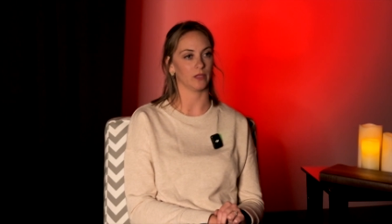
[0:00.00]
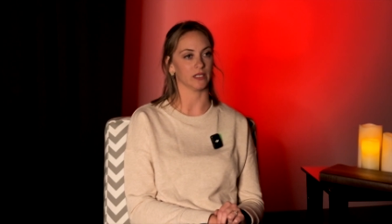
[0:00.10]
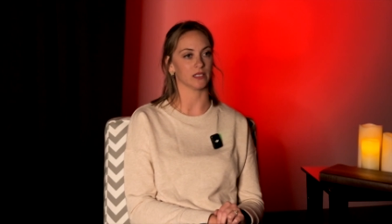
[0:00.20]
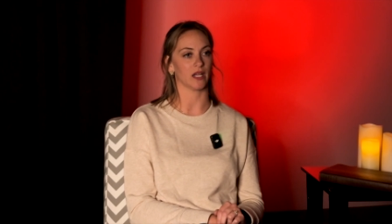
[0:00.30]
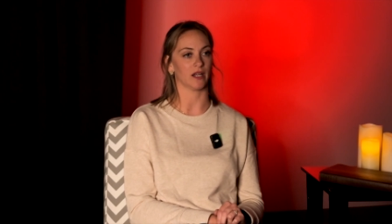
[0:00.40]

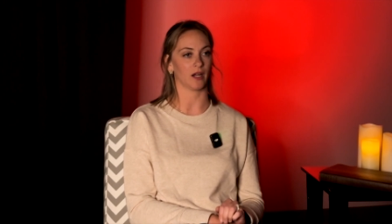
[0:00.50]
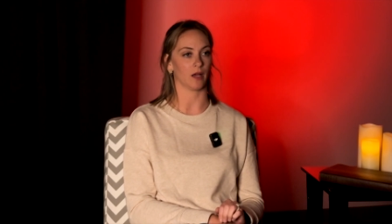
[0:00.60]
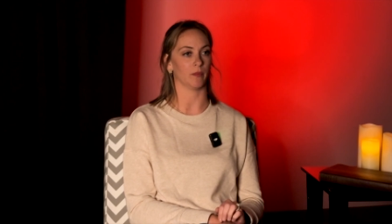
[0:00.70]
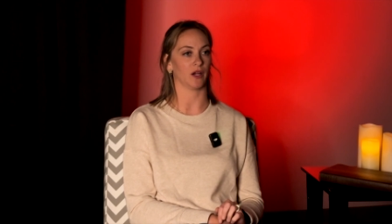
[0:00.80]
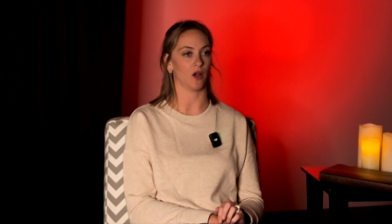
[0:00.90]
instead of
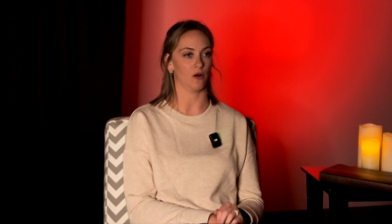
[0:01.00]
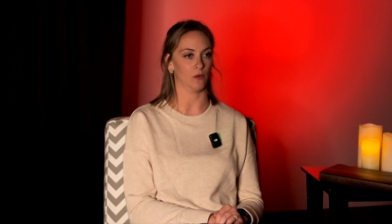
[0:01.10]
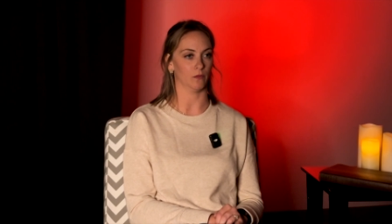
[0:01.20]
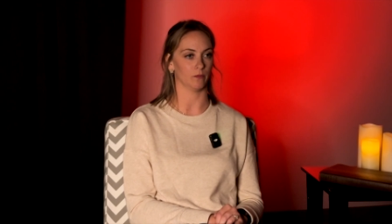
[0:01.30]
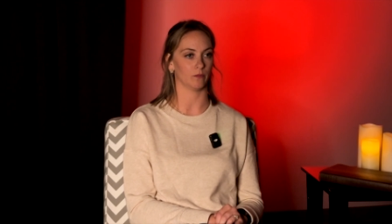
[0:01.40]
coming
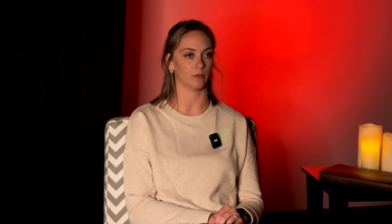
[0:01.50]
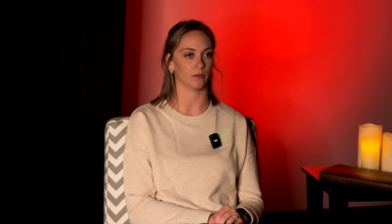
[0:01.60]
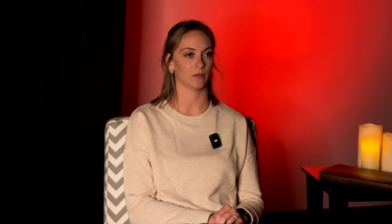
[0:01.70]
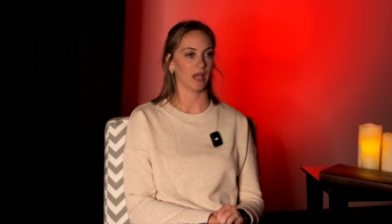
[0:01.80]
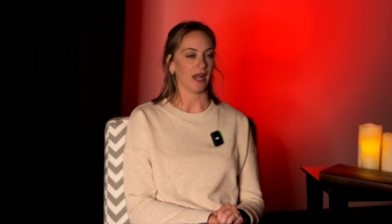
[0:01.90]
home,
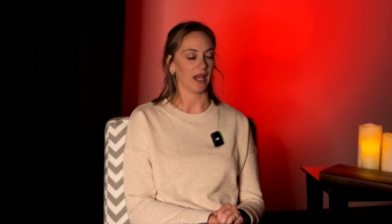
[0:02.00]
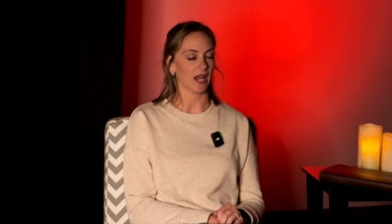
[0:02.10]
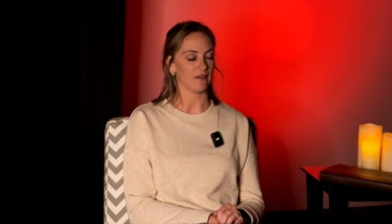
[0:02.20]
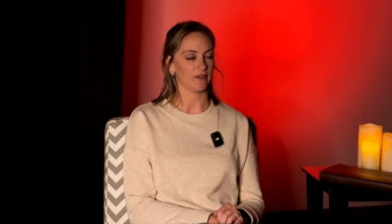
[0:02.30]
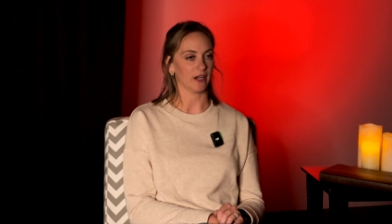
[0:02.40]
and I
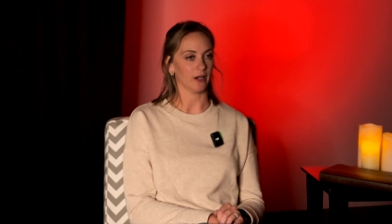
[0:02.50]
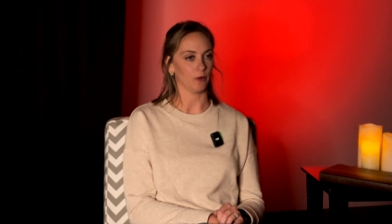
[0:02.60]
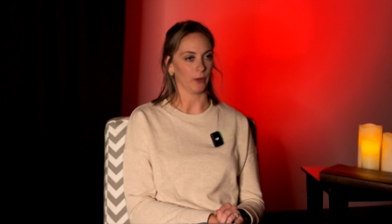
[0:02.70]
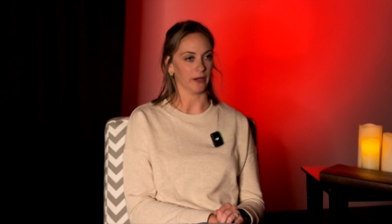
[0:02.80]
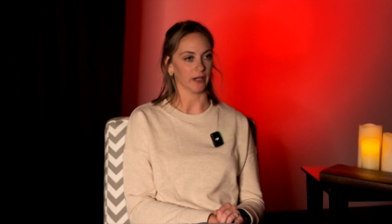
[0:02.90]
got very
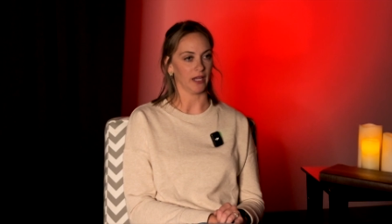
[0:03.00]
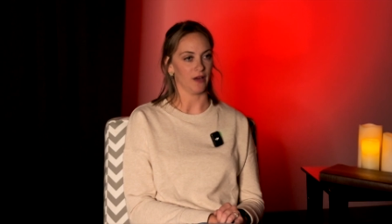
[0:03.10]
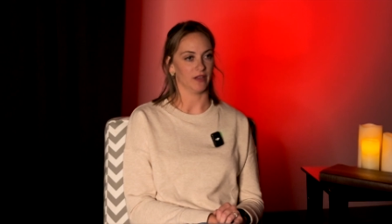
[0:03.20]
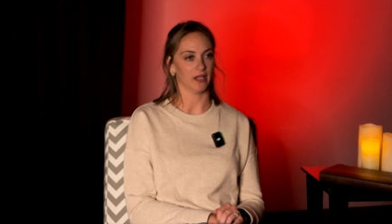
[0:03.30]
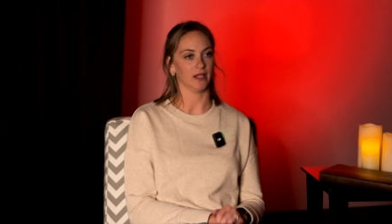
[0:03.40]
weary
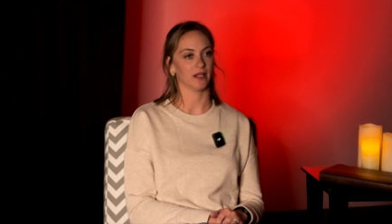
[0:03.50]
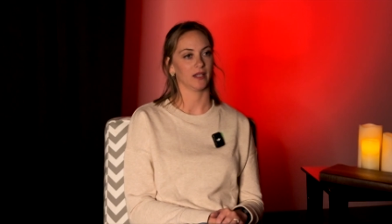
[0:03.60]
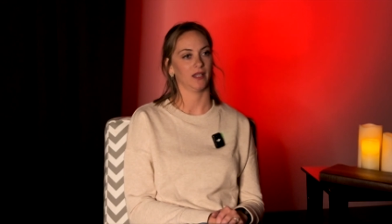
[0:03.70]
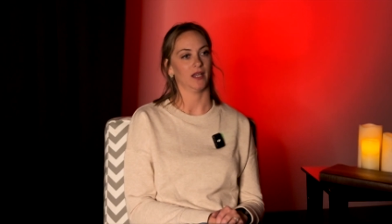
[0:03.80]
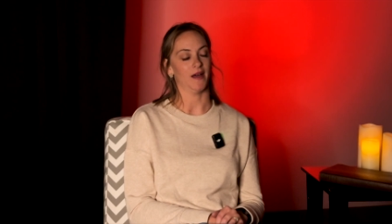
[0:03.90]
of it.
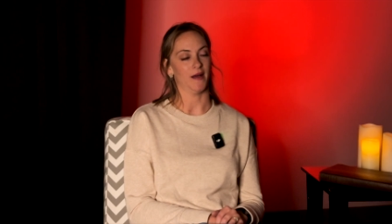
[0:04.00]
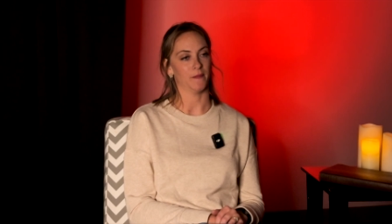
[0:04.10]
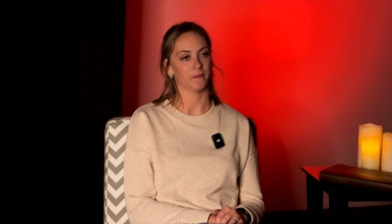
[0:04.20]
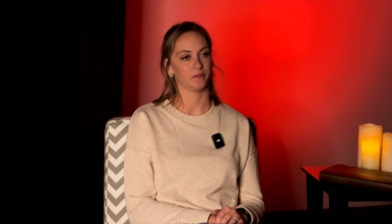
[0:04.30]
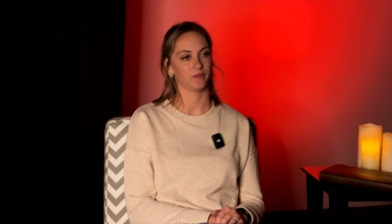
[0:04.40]

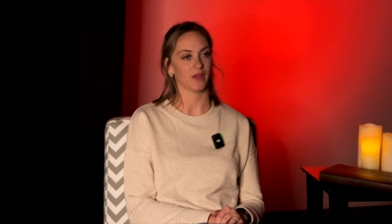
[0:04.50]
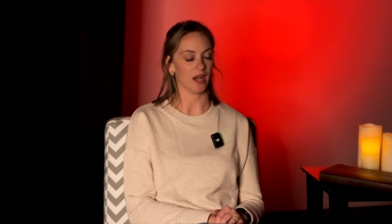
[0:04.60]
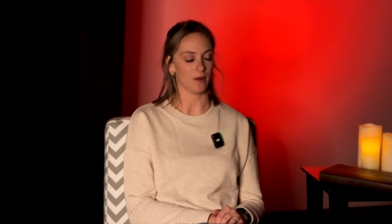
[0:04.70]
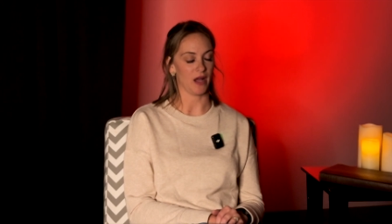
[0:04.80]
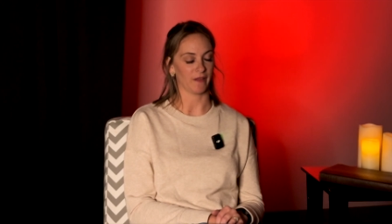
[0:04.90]

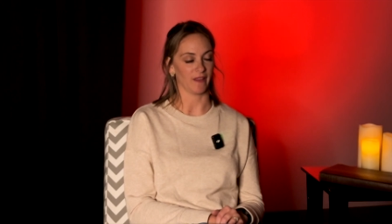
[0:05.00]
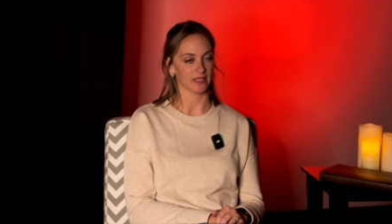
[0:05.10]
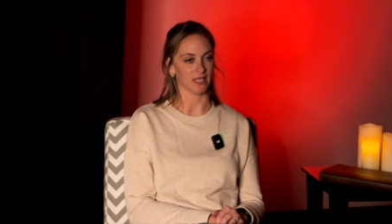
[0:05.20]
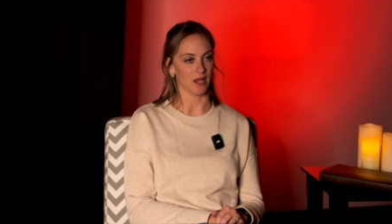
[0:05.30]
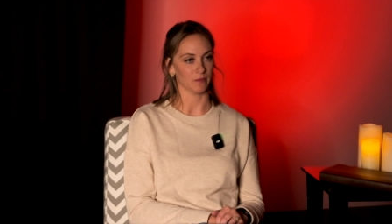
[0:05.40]
And about that
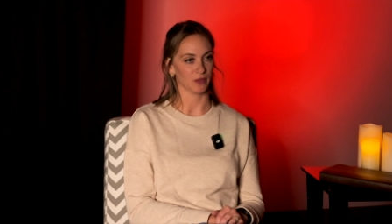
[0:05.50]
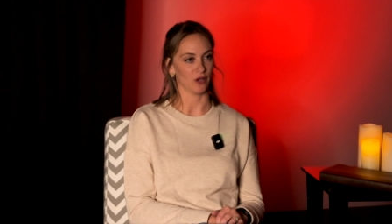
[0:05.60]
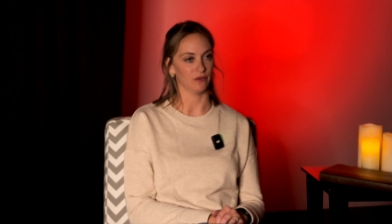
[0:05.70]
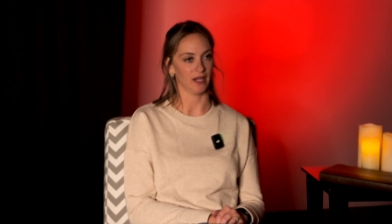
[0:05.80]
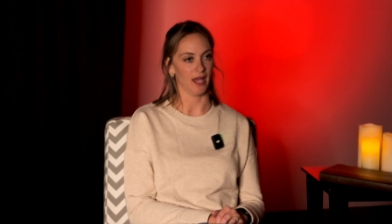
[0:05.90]
time,
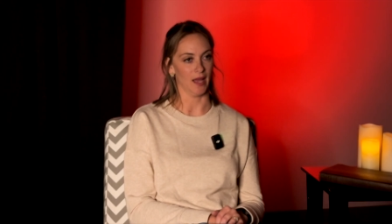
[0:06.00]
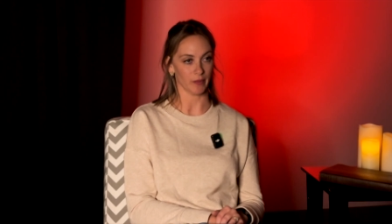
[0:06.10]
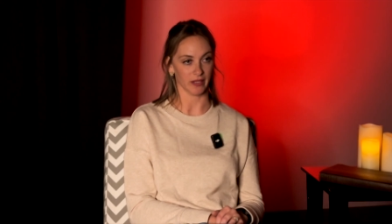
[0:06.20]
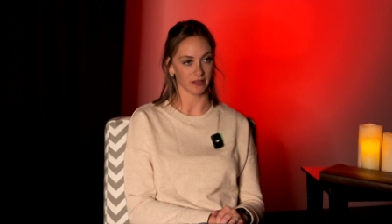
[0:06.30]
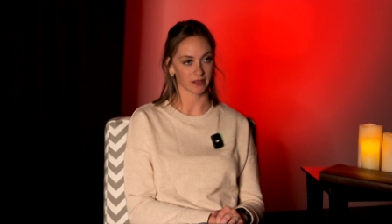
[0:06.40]
COVID
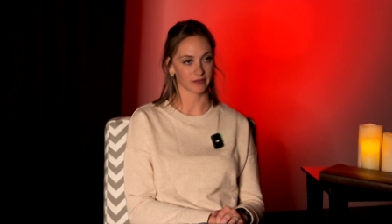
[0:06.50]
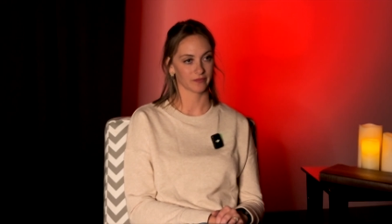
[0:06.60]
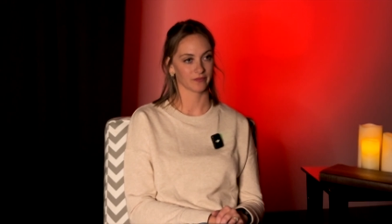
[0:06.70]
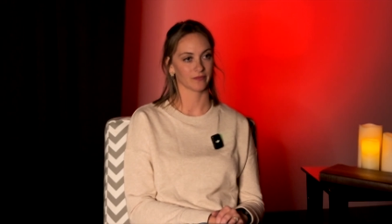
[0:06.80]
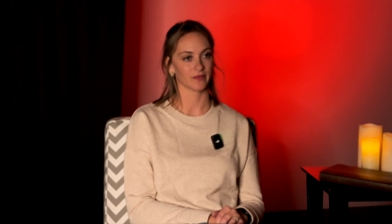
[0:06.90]
happened,
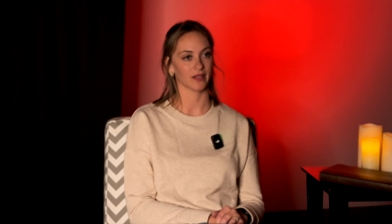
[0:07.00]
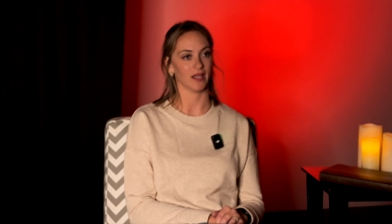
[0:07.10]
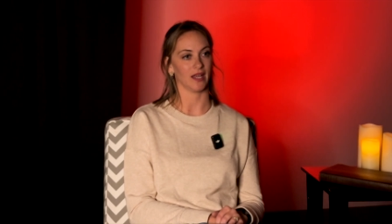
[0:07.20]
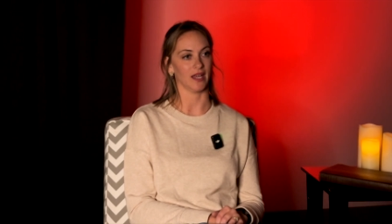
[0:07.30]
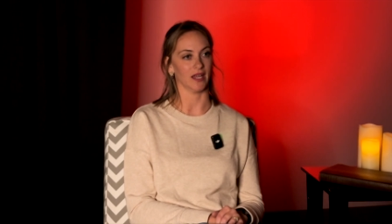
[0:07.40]

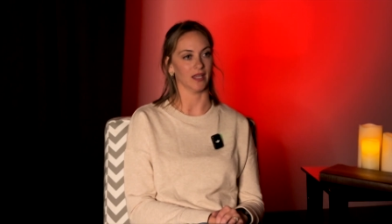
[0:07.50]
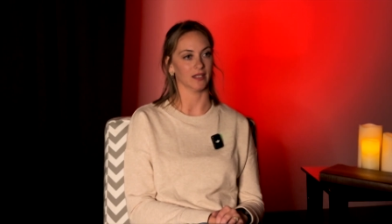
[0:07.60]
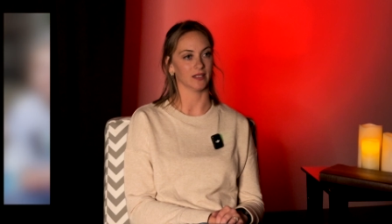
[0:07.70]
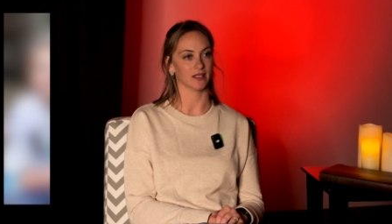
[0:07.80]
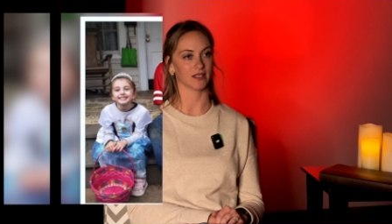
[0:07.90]

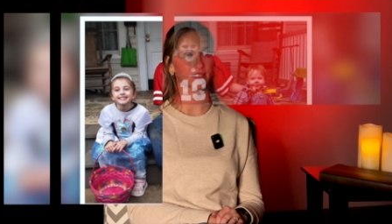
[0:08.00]
and